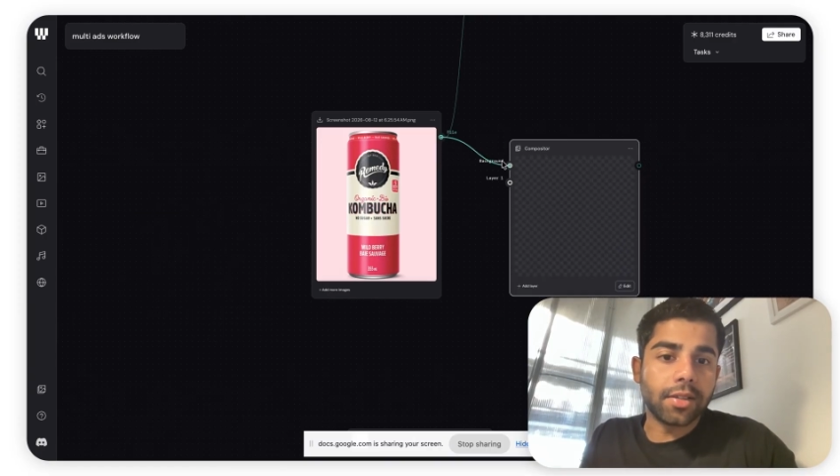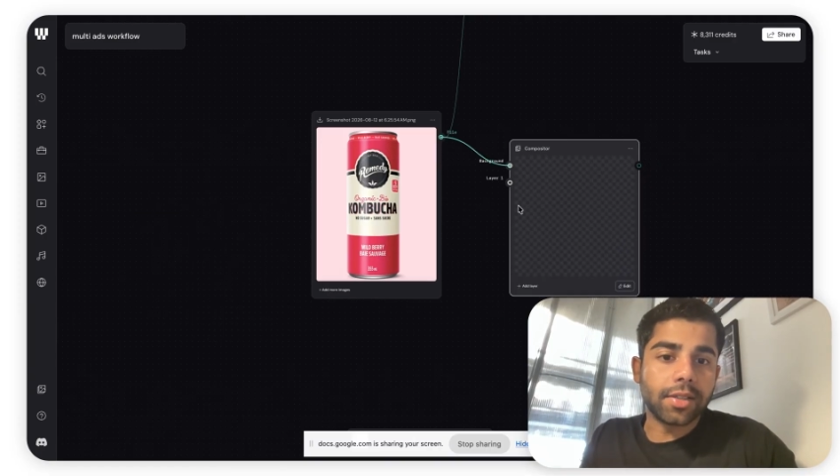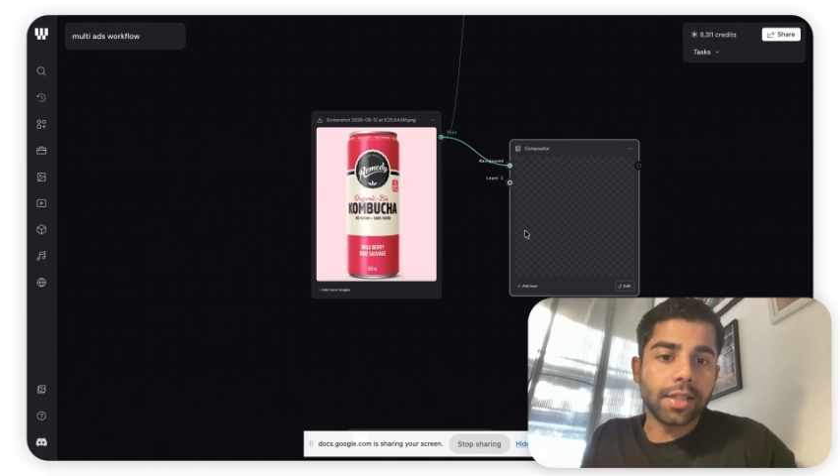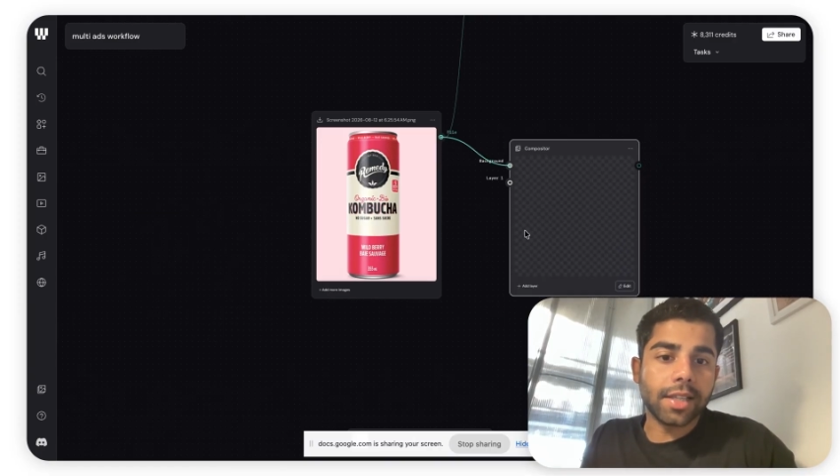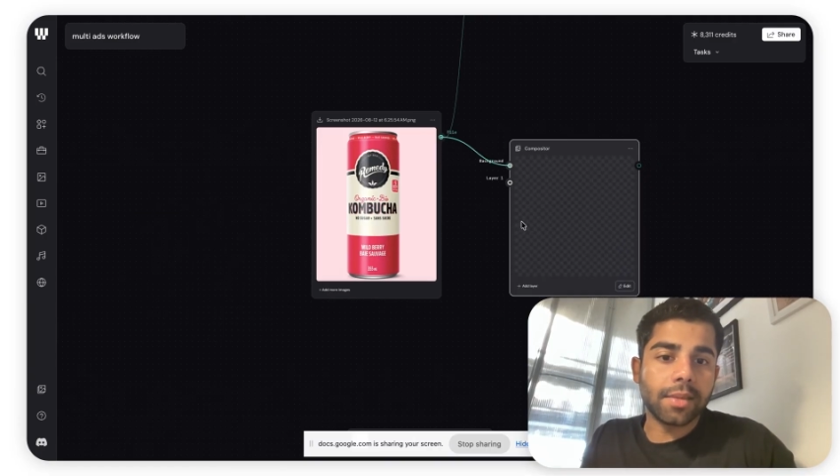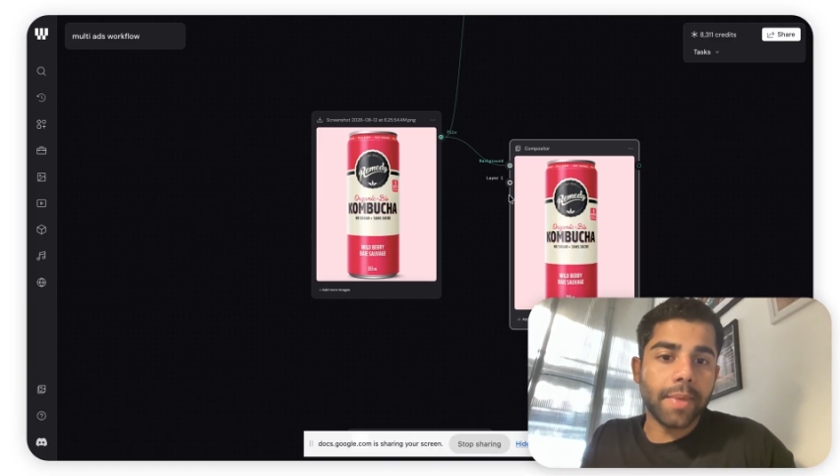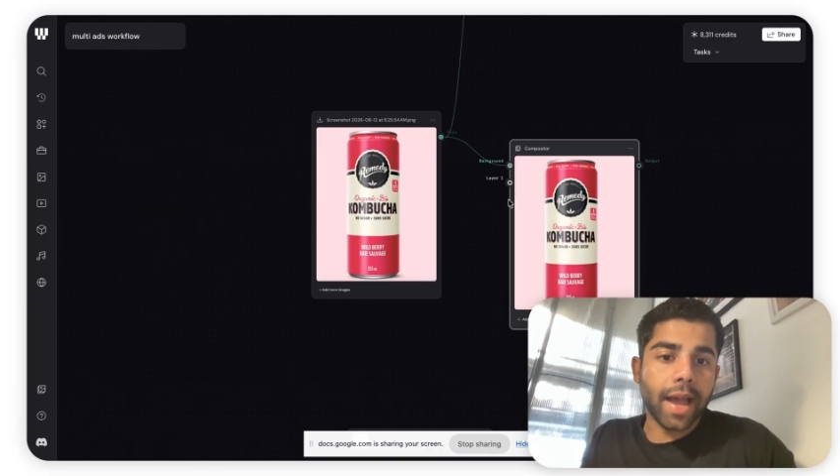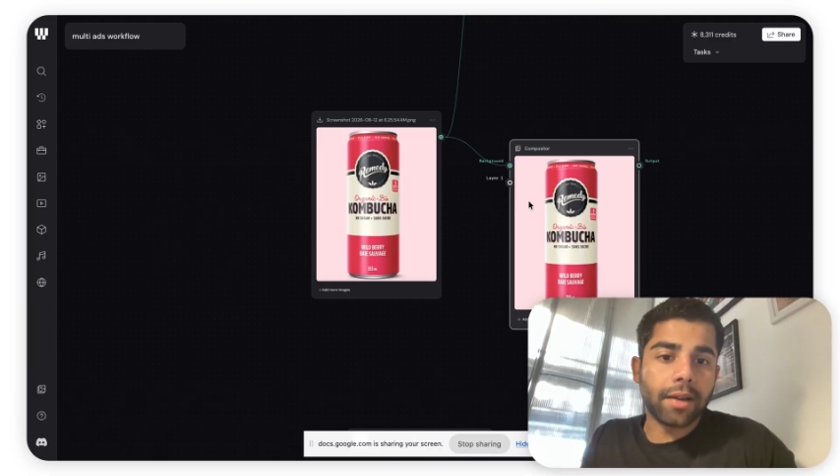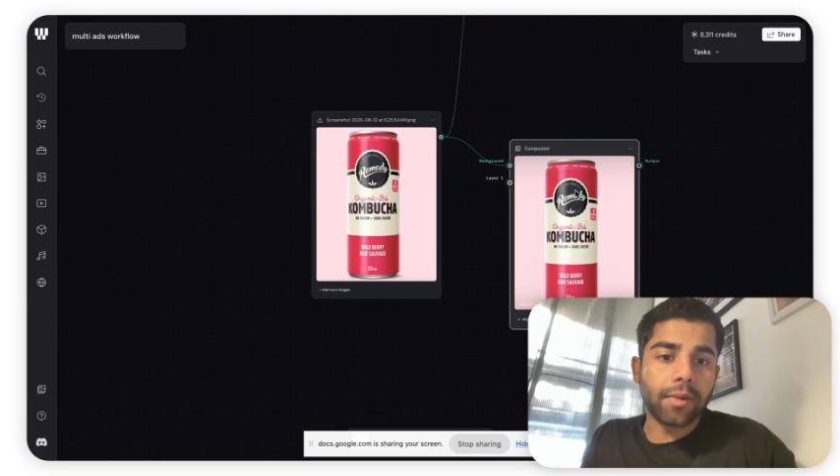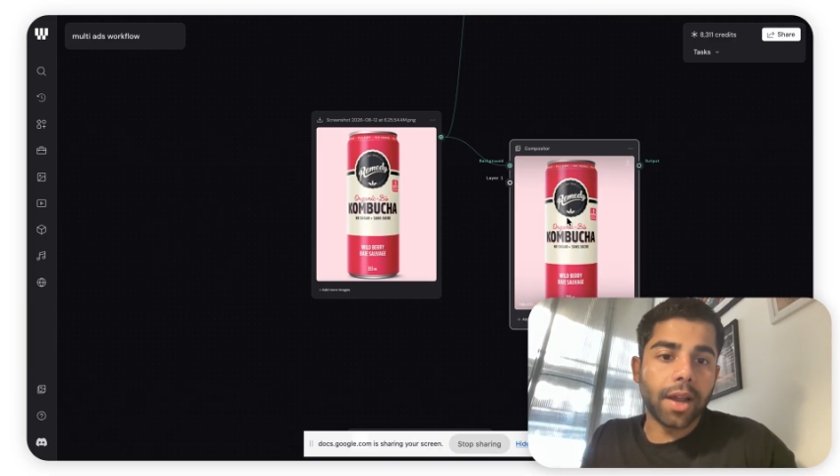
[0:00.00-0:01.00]
use this as the
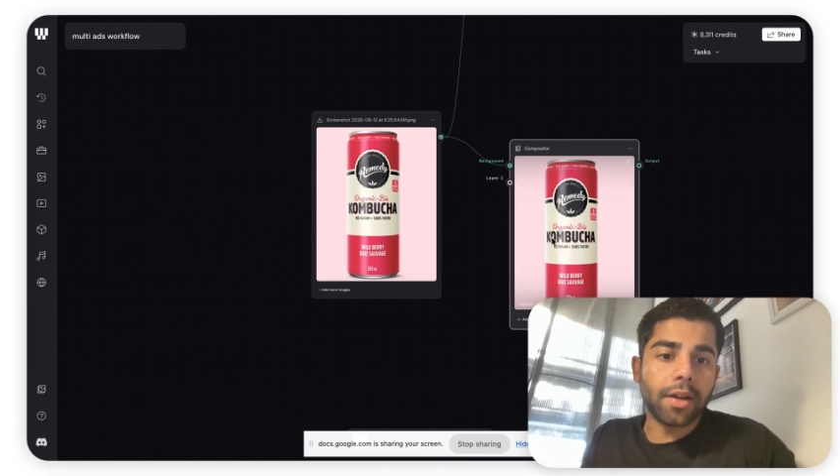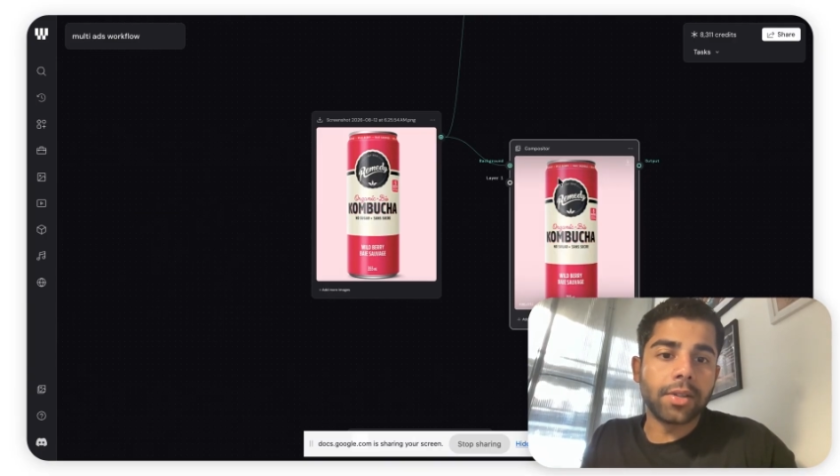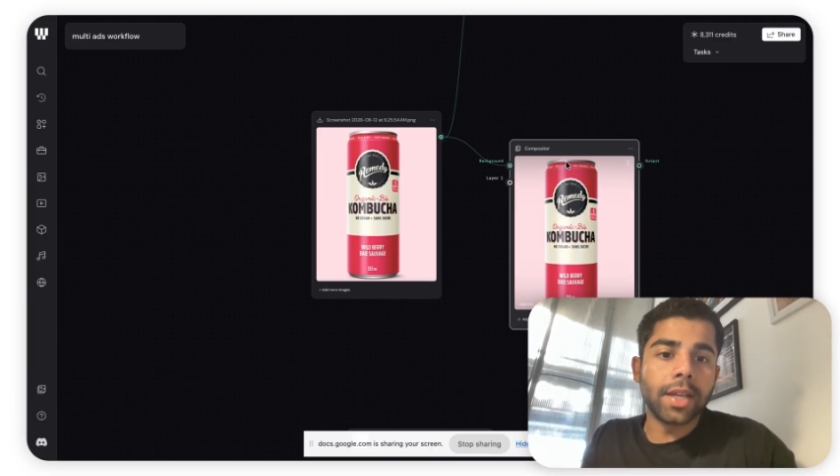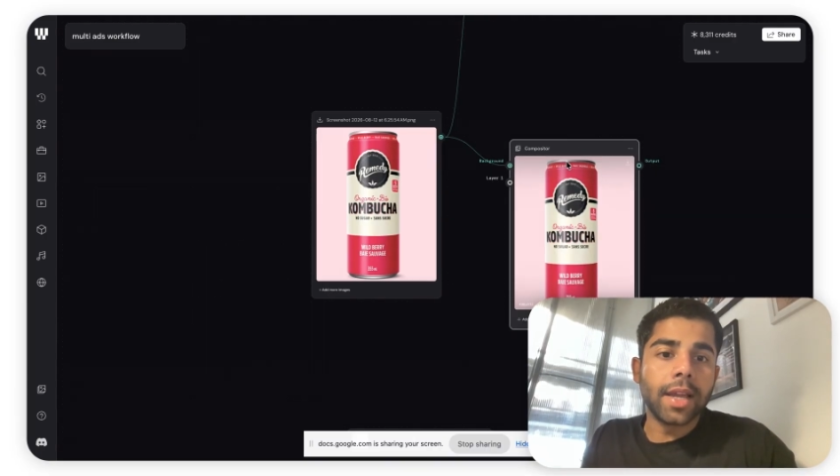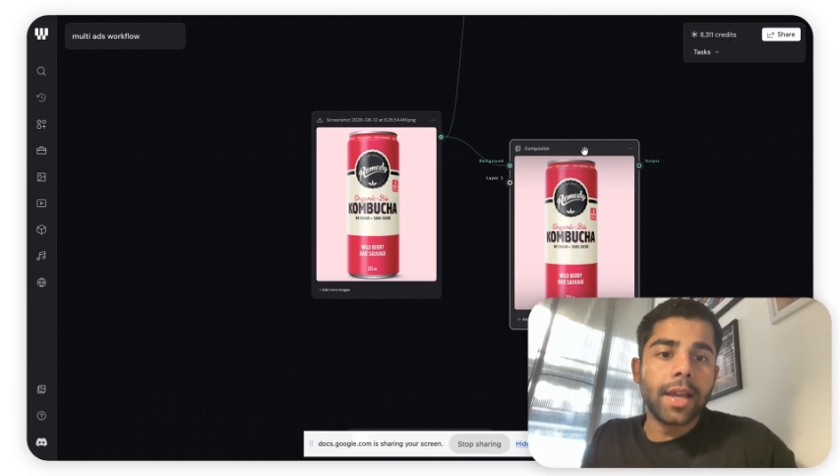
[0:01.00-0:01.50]
background,